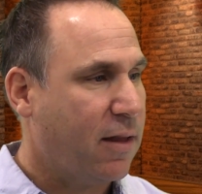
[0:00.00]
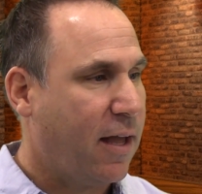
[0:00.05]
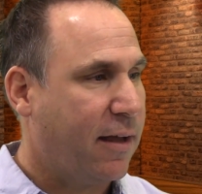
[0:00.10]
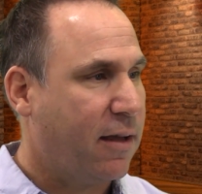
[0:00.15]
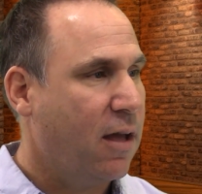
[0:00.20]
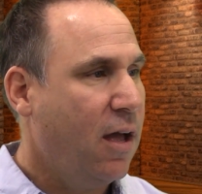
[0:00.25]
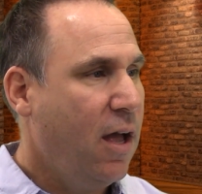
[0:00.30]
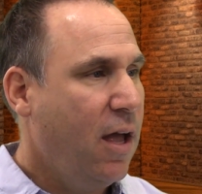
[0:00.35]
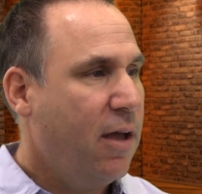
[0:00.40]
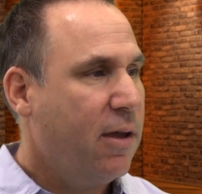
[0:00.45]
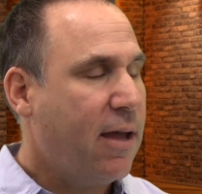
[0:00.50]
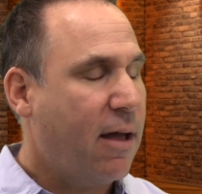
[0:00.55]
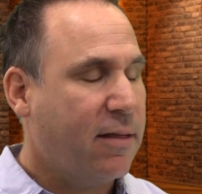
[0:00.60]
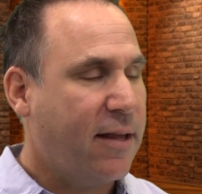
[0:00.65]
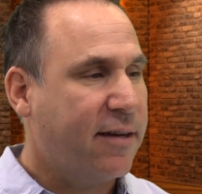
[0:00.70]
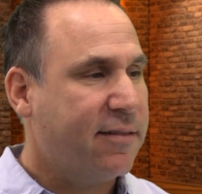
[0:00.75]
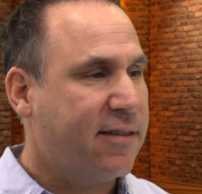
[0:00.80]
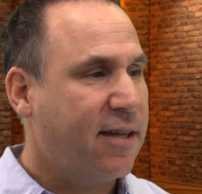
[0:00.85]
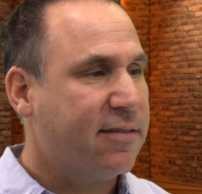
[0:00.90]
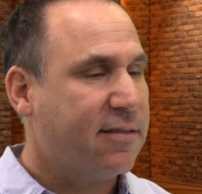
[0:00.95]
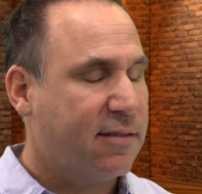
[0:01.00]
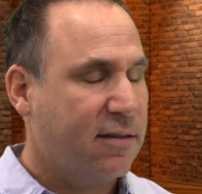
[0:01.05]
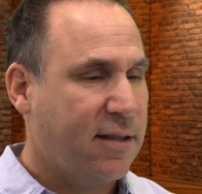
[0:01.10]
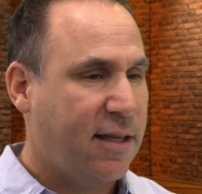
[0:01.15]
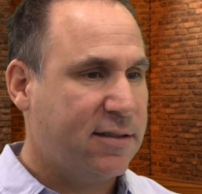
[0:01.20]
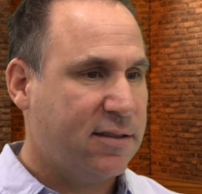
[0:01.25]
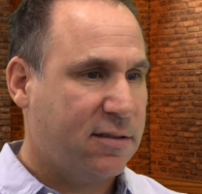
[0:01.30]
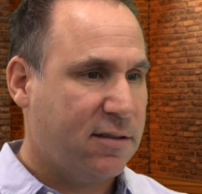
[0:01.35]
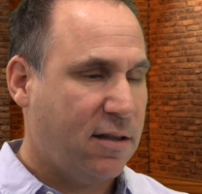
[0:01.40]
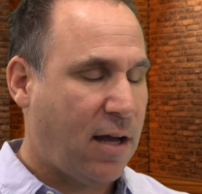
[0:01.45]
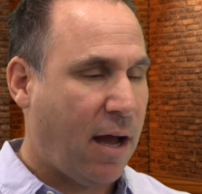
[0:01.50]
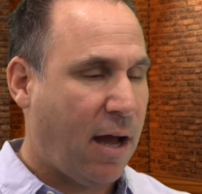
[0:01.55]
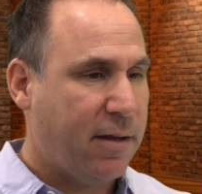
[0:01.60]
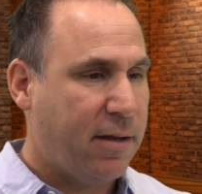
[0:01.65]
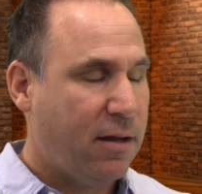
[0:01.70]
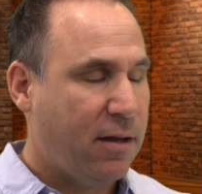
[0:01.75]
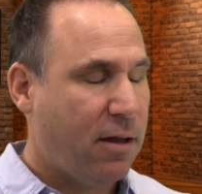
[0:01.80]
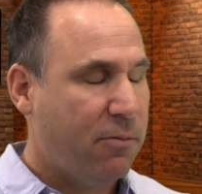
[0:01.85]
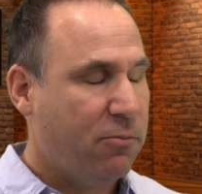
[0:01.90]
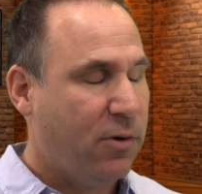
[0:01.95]
Like really? yeah, let's just let's. I,
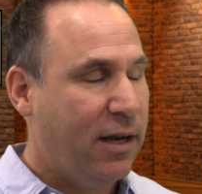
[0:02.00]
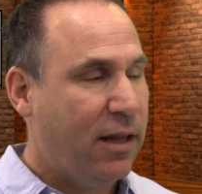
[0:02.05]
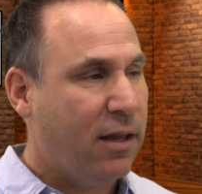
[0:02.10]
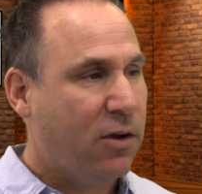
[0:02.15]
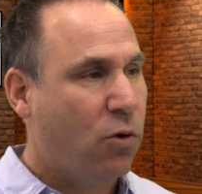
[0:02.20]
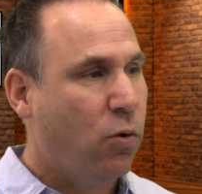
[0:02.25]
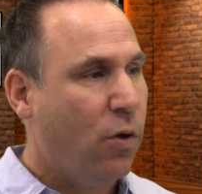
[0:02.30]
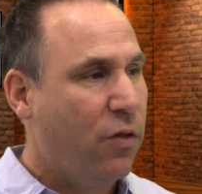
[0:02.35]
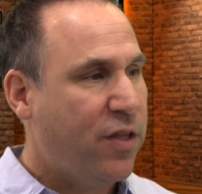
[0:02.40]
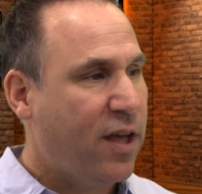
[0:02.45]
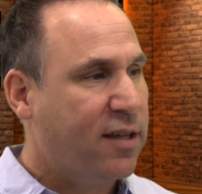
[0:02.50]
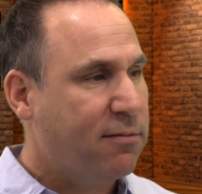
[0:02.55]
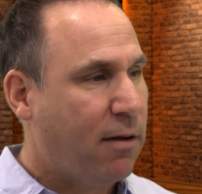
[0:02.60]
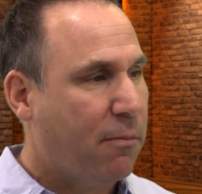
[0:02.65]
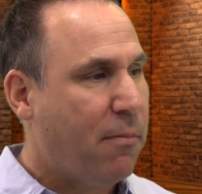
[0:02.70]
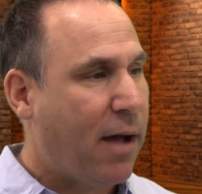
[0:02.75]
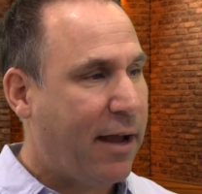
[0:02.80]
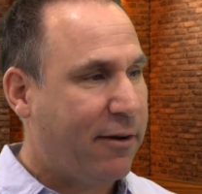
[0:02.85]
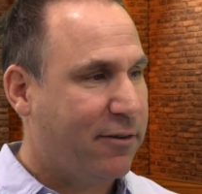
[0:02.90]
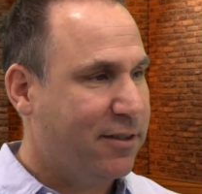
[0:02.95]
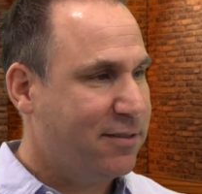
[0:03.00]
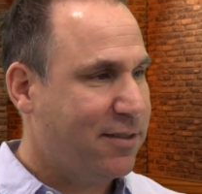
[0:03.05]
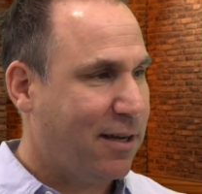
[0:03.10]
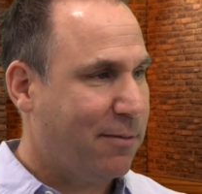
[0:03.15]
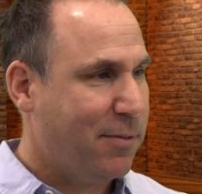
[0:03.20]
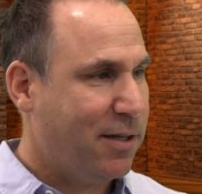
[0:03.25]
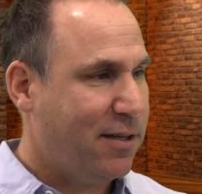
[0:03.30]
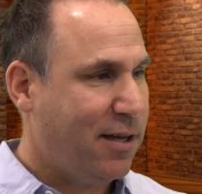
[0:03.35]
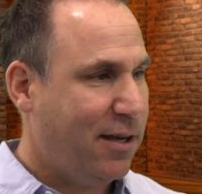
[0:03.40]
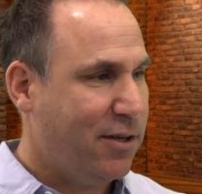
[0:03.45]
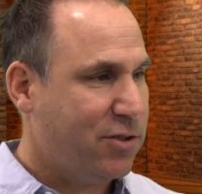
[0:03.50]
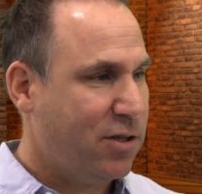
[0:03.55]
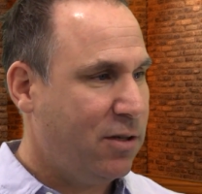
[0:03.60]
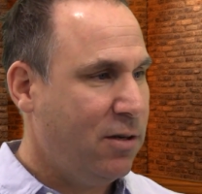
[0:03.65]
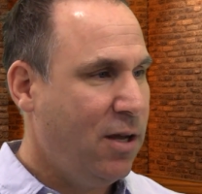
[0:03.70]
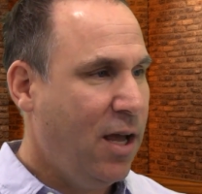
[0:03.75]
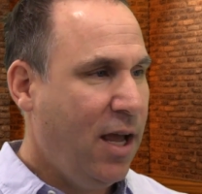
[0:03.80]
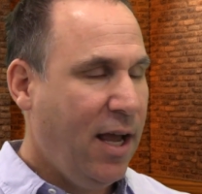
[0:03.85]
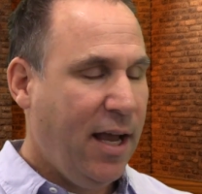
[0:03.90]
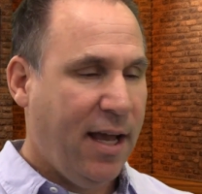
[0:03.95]
one of the cool things about
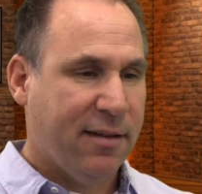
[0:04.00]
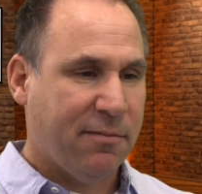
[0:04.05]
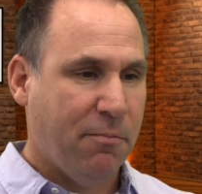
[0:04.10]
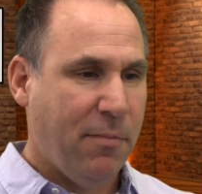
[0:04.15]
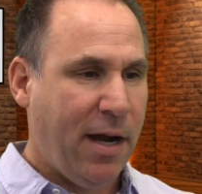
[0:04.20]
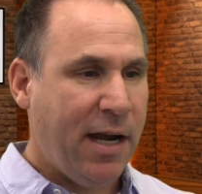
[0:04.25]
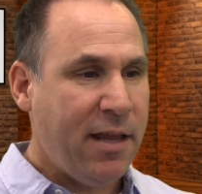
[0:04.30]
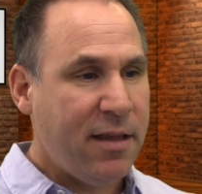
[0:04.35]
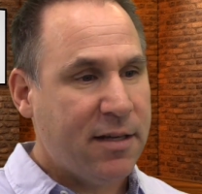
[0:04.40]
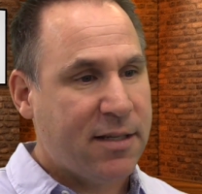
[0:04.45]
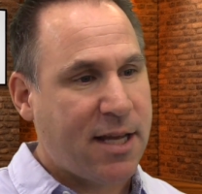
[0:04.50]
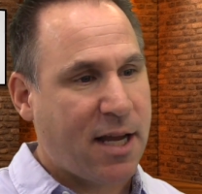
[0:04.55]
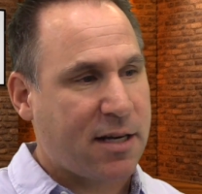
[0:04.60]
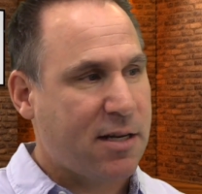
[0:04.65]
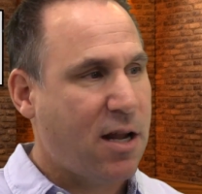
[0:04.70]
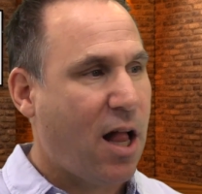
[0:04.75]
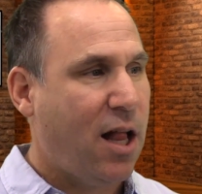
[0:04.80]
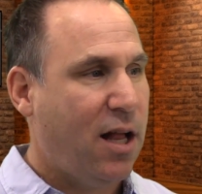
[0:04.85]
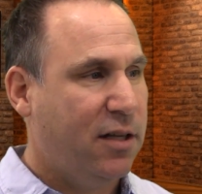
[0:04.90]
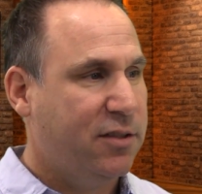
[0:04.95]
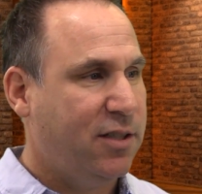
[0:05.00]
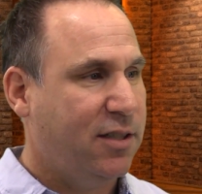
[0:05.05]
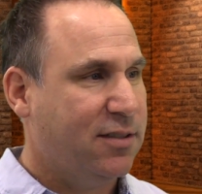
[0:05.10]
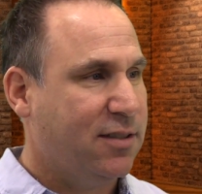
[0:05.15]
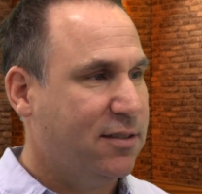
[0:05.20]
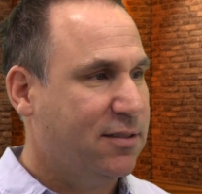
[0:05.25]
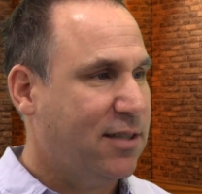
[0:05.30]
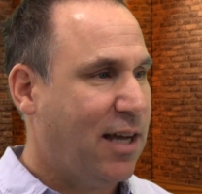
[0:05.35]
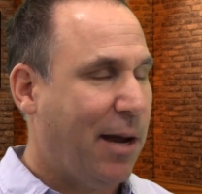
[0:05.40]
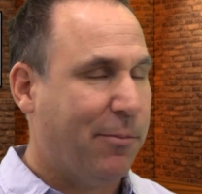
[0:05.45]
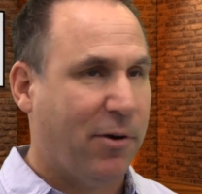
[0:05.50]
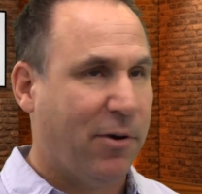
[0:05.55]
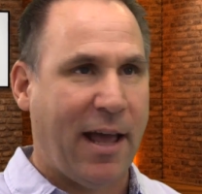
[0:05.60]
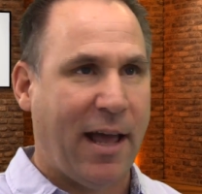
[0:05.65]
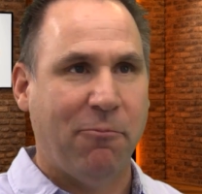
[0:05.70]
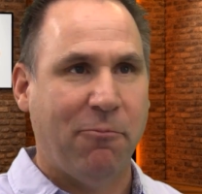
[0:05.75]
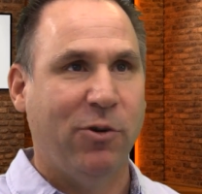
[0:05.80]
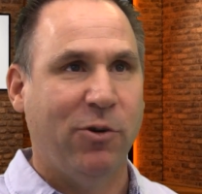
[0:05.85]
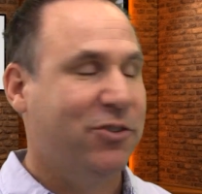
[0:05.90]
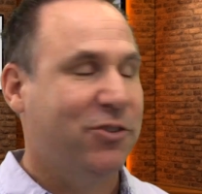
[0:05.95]
microsegmentation is many of the technologies in cyber, and
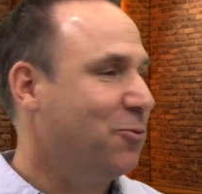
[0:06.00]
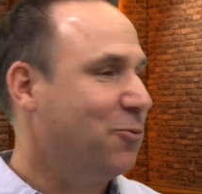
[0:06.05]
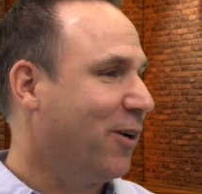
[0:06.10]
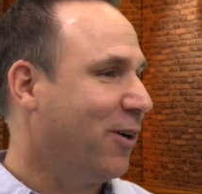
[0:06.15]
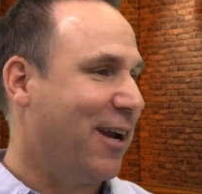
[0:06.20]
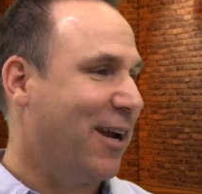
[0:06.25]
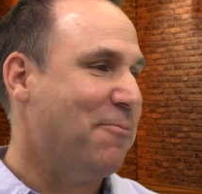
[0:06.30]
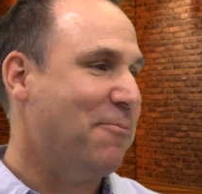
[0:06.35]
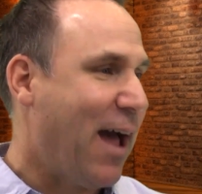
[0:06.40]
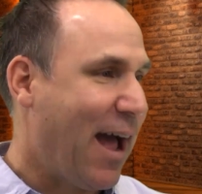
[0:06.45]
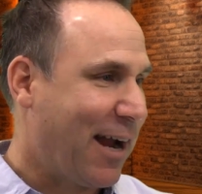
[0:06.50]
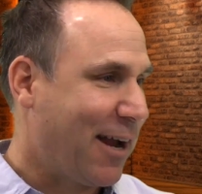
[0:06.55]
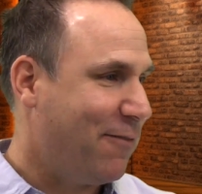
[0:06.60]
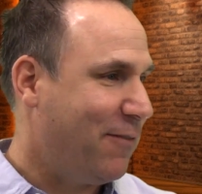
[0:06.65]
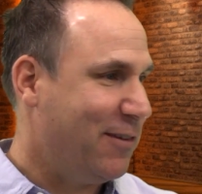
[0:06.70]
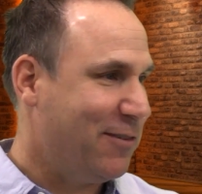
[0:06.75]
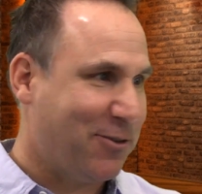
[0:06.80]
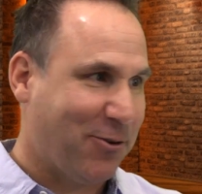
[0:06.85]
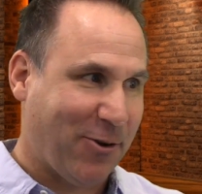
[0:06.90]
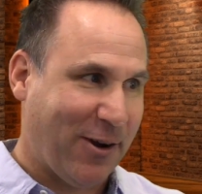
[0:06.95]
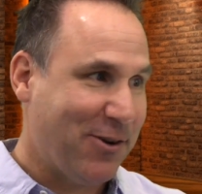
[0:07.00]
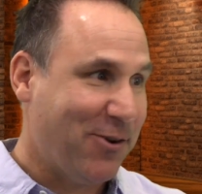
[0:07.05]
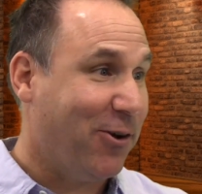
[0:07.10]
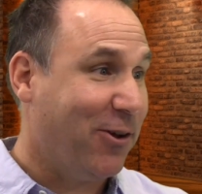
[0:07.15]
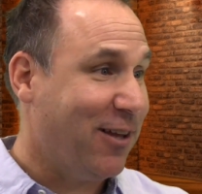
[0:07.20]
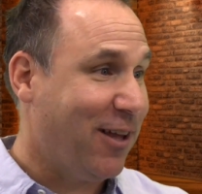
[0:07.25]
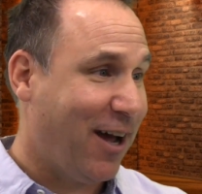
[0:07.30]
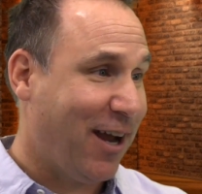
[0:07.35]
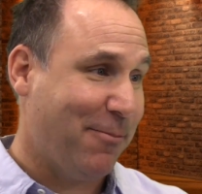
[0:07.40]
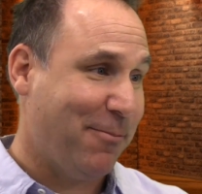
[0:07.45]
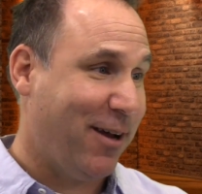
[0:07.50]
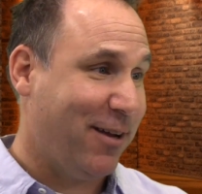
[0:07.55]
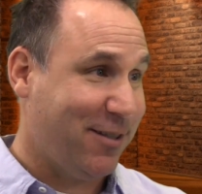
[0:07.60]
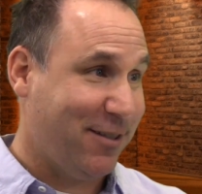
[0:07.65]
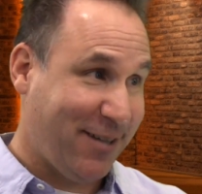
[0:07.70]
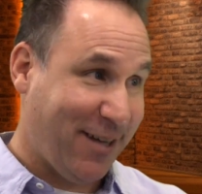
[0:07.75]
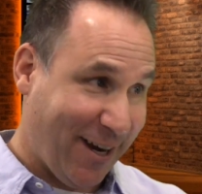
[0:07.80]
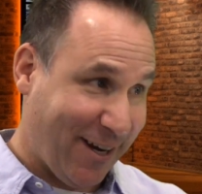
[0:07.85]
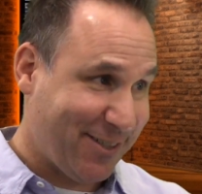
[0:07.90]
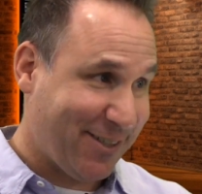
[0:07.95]
I used to work at McAfee, so I know a lot nice. about
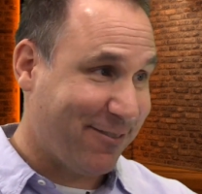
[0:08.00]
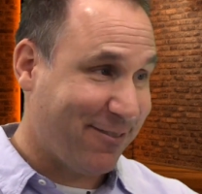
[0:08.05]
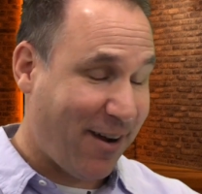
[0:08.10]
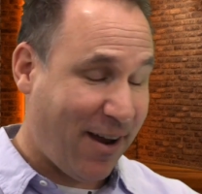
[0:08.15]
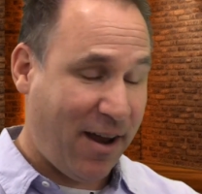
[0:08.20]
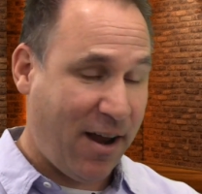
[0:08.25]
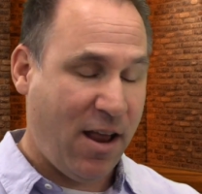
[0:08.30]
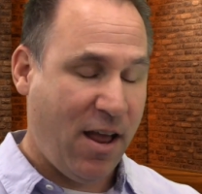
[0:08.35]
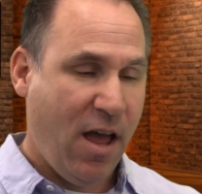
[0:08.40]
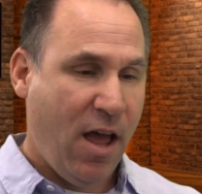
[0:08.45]
detection, right?